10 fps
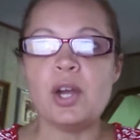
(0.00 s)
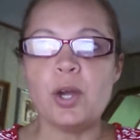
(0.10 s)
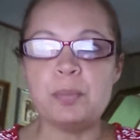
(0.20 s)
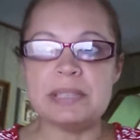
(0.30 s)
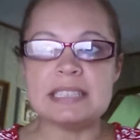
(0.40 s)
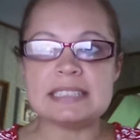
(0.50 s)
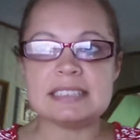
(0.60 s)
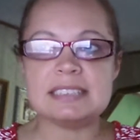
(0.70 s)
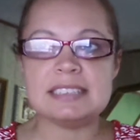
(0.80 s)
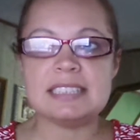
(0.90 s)

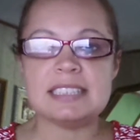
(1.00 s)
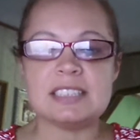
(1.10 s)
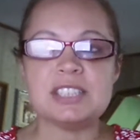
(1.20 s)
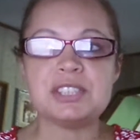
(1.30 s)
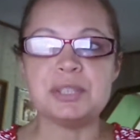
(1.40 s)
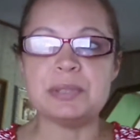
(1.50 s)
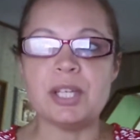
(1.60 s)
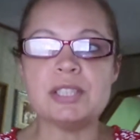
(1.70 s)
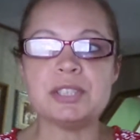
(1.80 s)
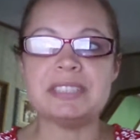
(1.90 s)
Openness. Stewart
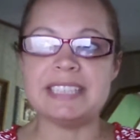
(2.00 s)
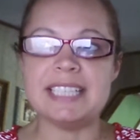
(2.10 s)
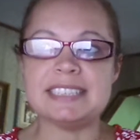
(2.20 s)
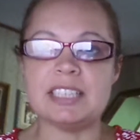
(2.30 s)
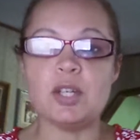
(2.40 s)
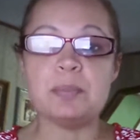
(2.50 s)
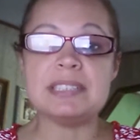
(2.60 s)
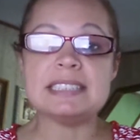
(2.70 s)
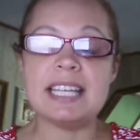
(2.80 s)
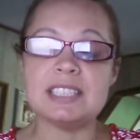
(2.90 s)
also states that
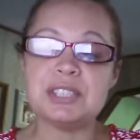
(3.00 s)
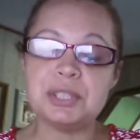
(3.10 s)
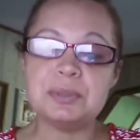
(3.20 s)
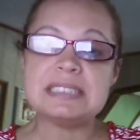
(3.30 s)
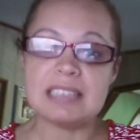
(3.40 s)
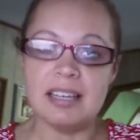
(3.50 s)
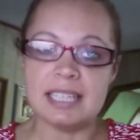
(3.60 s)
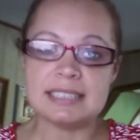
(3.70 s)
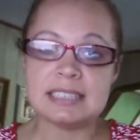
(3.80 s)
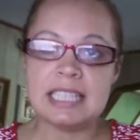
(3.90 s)
openness has two
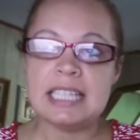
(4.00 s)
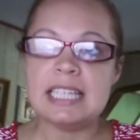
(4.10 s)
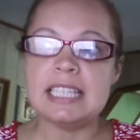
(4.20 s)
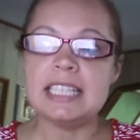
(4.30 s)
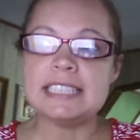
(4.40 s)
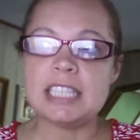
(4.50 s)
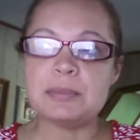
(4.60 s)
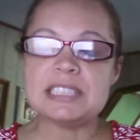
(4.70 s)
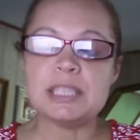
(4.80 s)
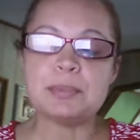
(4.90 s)
sides. It is a
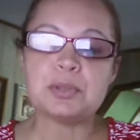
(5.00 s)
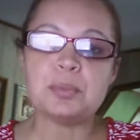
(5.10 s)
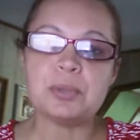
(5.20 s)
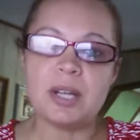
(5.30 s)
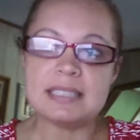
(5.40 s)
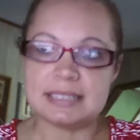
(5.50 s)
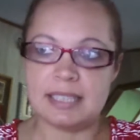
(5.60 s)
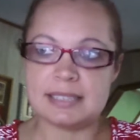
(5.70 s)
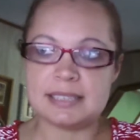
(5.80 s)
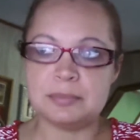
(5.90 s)
reciprocal
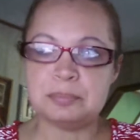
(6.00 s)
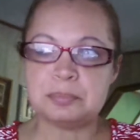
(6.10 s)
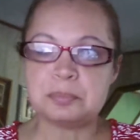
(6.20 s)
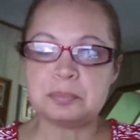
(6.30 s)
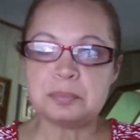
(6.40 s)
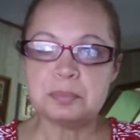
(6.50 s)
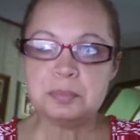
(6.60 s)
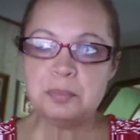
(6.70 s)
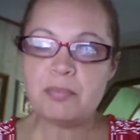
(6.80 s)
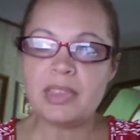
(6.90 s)
process.
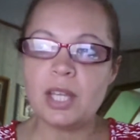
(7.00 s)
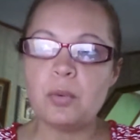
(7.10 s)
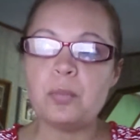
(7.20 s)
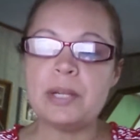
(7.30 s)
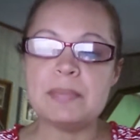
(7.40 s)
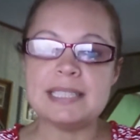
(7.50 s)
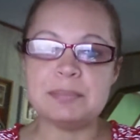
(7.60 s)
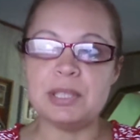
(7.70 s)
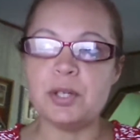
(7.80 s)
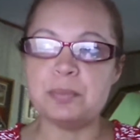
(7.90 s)
We must
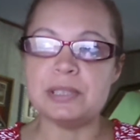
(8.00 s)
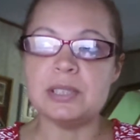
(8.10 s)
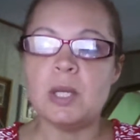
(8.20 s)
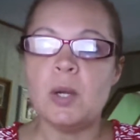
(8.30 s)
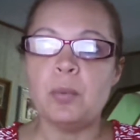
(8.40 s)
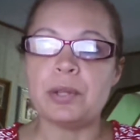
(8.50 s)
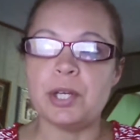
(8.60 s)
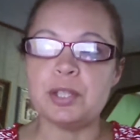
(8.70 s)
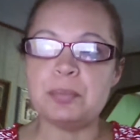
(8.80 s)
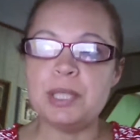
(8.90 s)
be open with
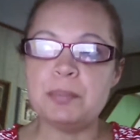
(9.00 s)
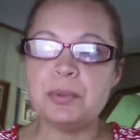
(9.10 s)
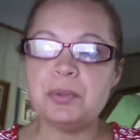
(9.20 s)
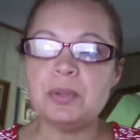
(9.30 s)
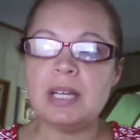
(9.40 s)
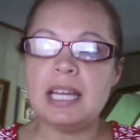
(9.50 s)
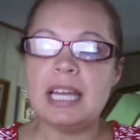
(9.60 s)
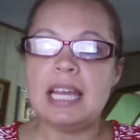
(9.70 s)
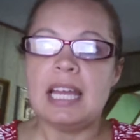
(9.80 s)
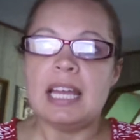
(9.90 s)
other people
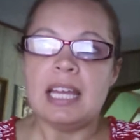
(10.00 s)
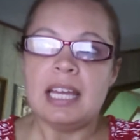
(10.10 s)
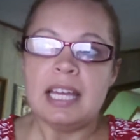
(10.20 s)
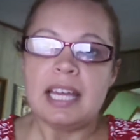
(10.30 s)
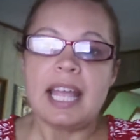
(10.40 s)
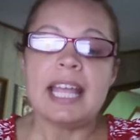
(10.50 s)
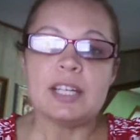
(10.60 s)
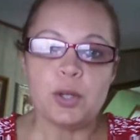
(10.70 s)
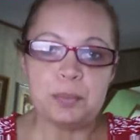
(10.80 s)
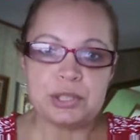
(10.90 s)

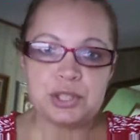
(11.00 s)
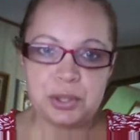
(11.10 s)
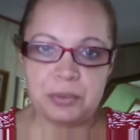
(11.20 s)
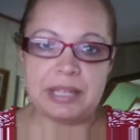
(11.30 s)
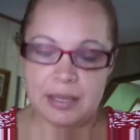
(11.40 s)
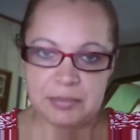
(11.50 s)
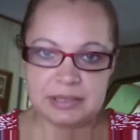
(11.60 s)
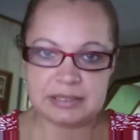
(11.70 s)
and open to them.